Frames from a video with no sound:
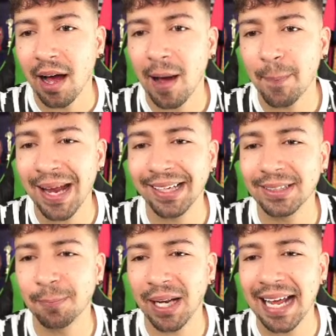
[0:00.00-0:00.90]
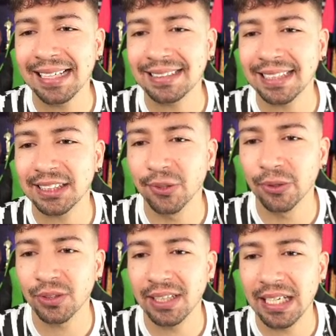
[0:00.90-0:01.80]
Bacon Plays says
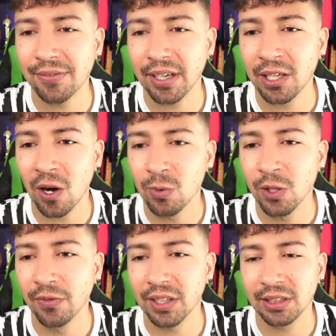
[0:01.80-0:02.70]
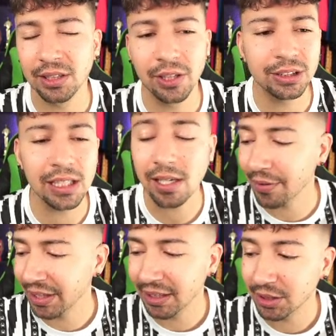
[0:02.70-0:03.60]
thoughts on Levi Colwill versus Luton. I
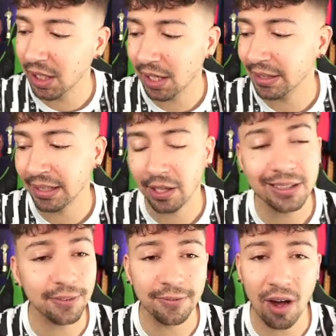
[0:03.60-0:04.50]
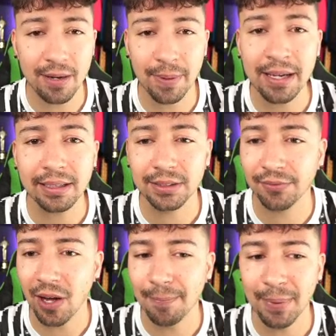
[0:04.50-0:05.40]
think he's a fine pick.
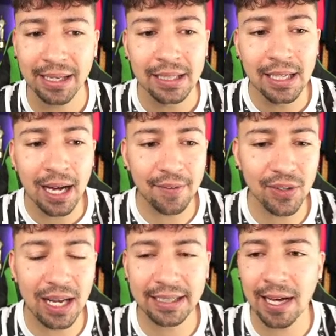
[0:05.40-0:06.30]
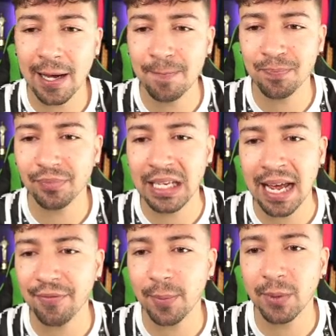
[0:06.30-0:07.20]
I feel like,
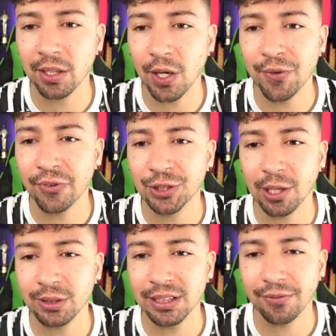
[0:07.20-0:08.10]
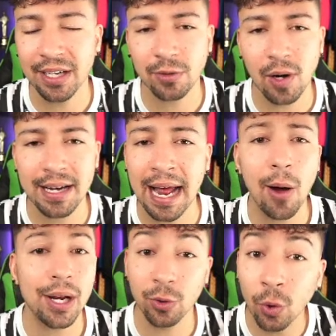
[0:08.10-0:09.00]
if I'm going to go for a Chelsea defender right now
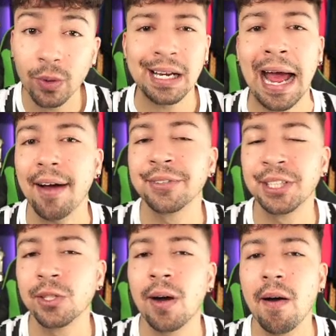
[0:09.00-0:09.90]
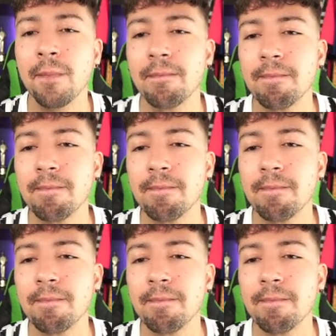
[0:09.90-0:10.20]
and I already have Chilwell,